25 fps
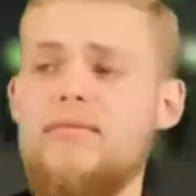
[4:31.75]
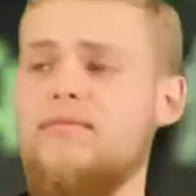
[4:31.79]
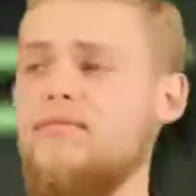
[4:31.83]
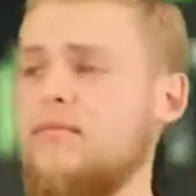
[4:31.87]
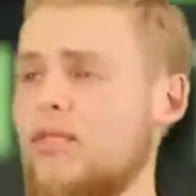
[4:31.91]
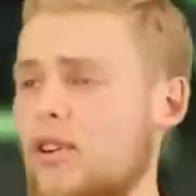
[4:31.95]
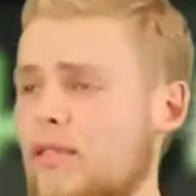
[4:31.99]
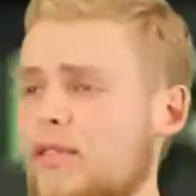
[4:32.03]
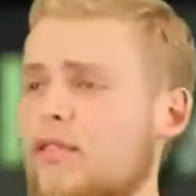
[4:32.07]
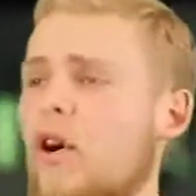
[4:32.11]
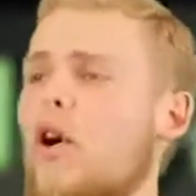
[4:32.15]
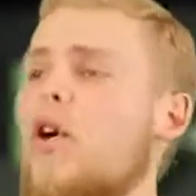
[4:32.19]

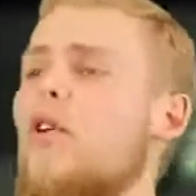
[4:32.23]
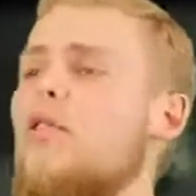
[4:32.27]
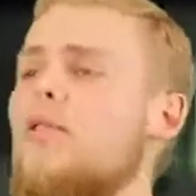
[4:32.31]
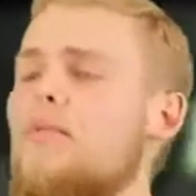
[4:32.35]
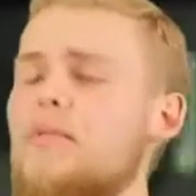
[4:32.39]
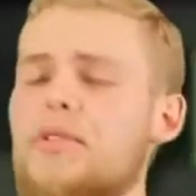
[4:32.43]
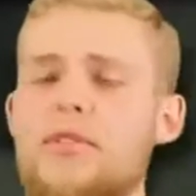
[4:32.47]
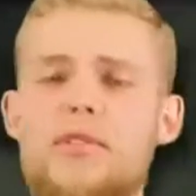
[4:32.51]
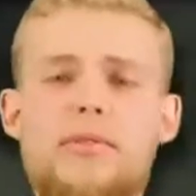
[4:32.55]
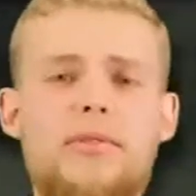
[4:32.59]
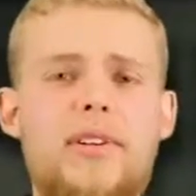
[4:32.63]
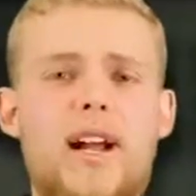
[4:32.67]

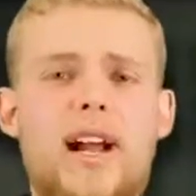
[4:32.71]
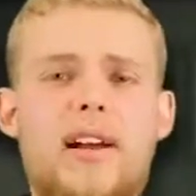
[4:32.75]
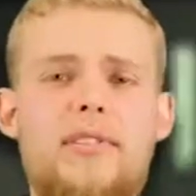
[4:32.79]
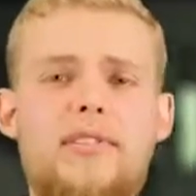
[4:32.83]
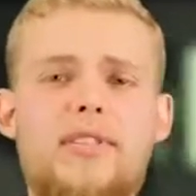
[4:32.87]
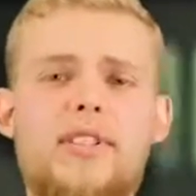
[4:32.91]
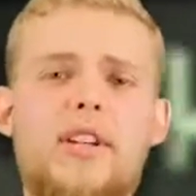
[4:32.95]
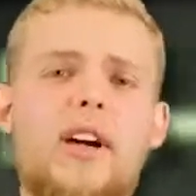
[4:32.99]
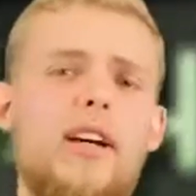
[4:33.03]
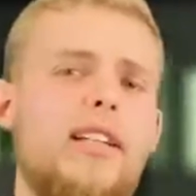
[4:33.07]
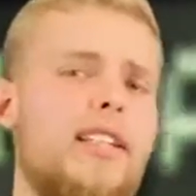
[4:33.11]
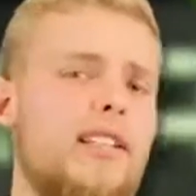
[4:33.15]
revolves
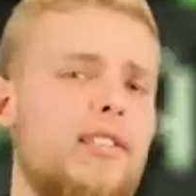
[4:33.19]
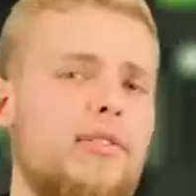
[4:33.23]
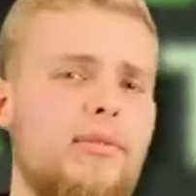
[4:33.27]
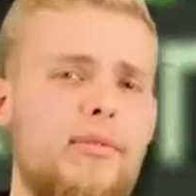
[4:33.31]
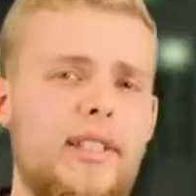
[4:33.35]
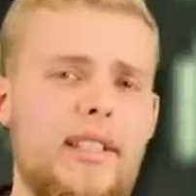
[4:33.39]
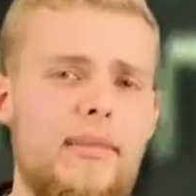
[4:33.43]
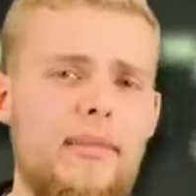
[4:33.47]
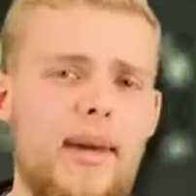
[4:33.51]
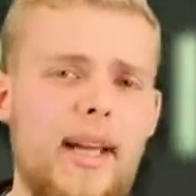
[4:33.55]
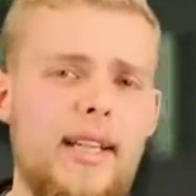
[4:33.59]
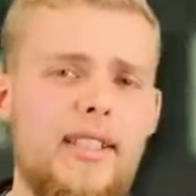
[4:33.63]
around title
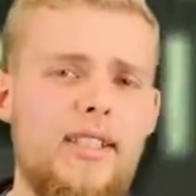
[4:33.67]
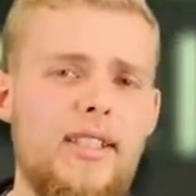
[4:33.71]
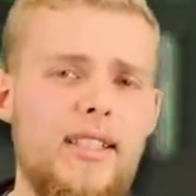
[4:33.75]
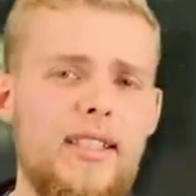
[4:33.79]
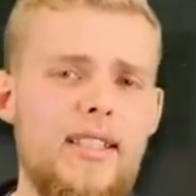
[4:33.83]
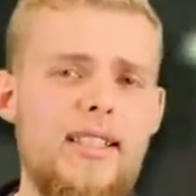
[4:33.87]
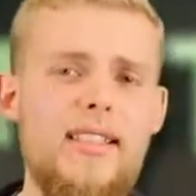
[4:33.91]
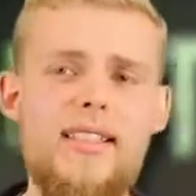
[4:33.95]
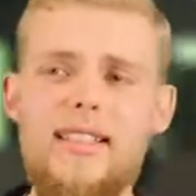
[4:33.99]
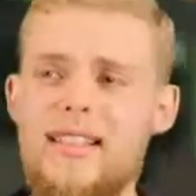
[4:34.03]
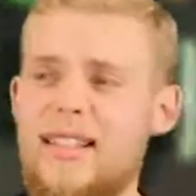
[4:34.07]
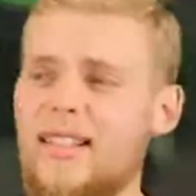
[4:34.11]

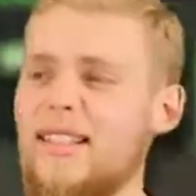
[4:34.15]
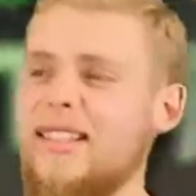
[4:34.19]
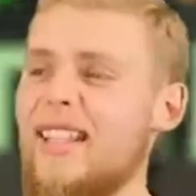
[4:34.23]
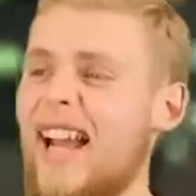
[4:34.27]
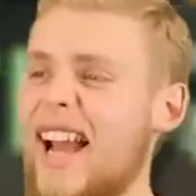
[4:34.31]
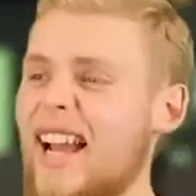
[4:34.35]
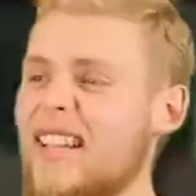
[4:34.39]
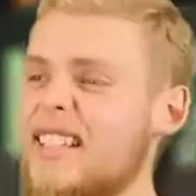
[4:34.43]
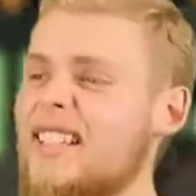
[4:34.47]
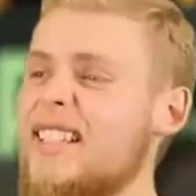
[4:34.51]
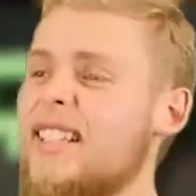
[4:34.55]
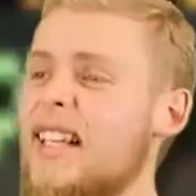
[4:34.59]
rematches and
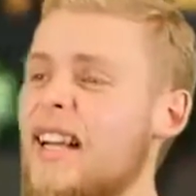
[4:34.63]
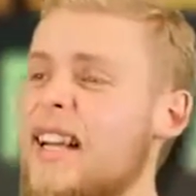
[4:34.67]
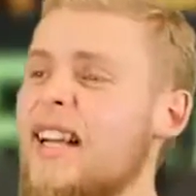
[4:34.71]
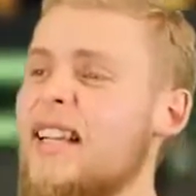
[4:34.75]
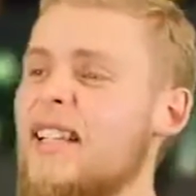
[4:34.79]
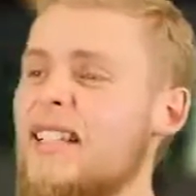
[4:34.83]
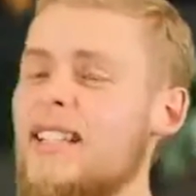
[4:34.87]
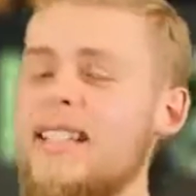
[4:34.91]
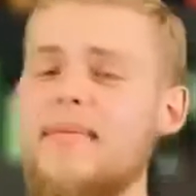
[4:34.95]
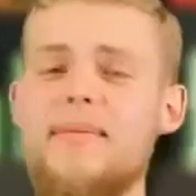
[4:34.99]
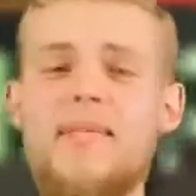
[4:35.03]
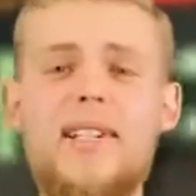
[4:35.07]
adds
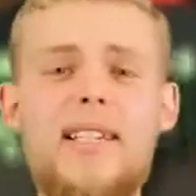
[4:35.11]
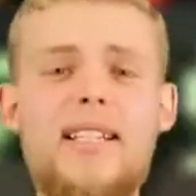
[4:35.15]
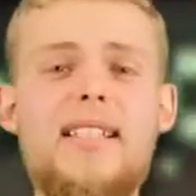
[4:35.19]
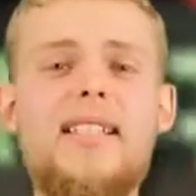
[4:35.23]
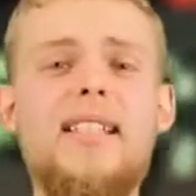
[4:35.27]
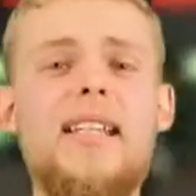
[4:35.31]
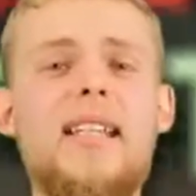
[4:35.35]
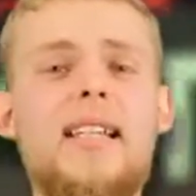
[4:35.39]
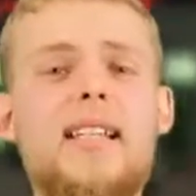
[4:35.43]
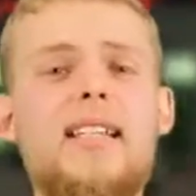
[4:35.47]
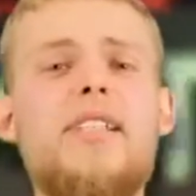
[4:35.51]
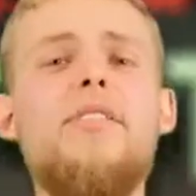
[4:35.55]
some
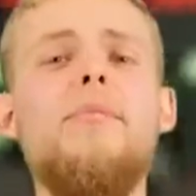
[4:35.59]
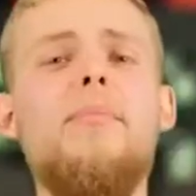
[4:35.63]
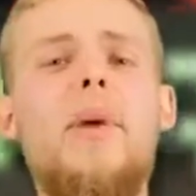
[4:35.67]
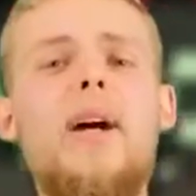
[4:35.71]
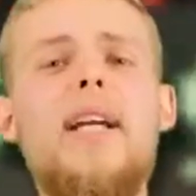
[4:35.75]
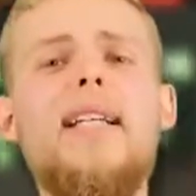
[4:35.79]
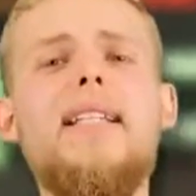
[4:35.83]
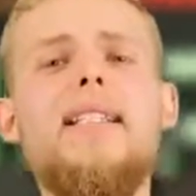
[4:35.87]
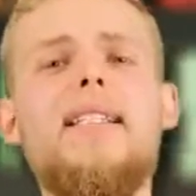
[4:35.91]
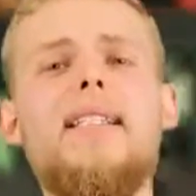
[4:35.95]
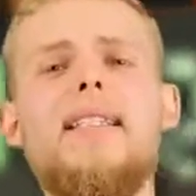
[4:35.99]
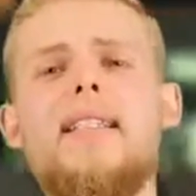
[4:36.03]
nice
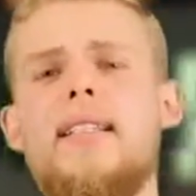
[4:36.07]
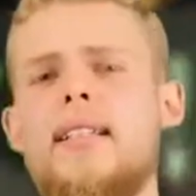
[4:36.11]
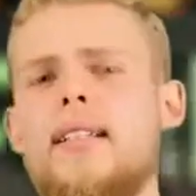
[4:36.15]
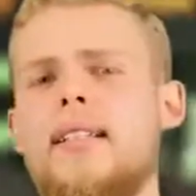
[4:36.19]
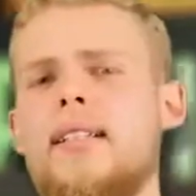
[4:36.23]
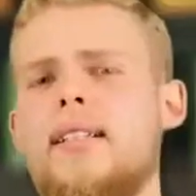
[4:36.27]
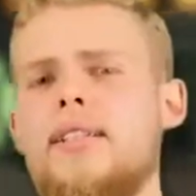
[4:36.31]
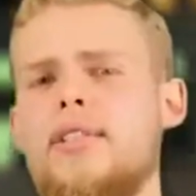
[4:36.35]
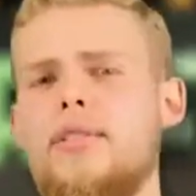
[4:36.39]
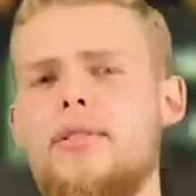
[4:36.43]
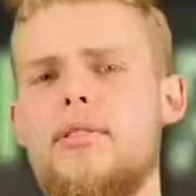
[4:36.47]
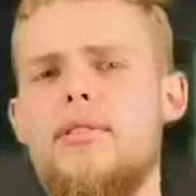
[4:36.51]
spice
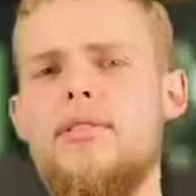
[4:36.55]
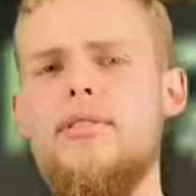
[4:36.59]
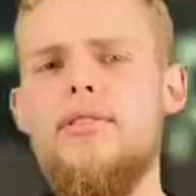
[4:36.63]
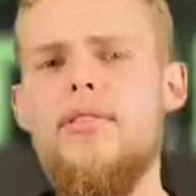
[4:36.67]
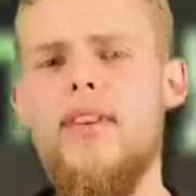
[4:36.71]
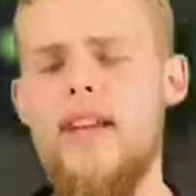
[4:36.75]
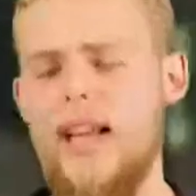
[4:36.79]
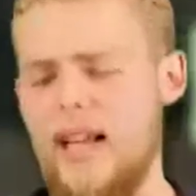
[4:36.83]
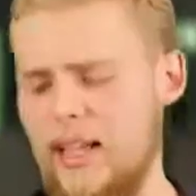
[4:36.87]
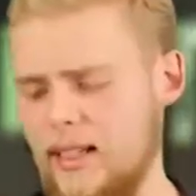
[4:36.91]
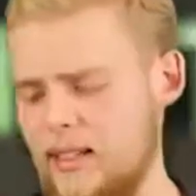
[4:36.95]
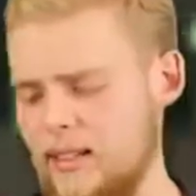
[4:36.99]
to
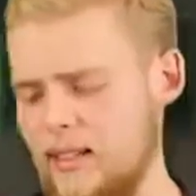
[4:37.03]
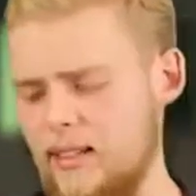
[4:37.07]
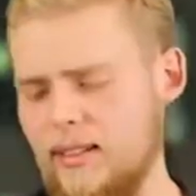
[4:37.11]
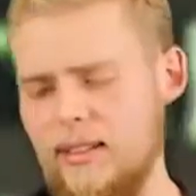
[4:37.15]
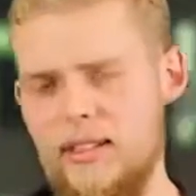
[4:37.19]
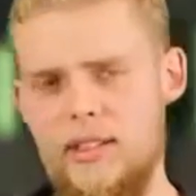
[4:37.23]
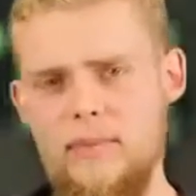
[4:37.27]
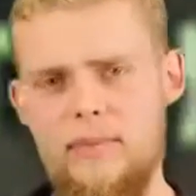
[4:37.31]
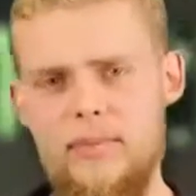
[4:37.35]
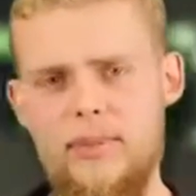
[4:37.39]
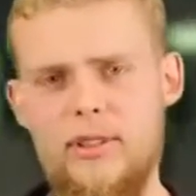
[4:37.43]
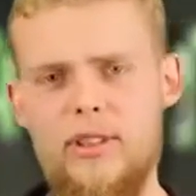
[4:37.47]

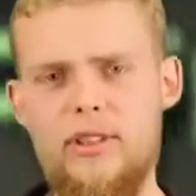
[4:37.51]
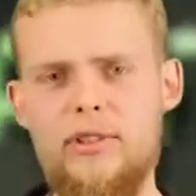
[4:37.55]
affairs.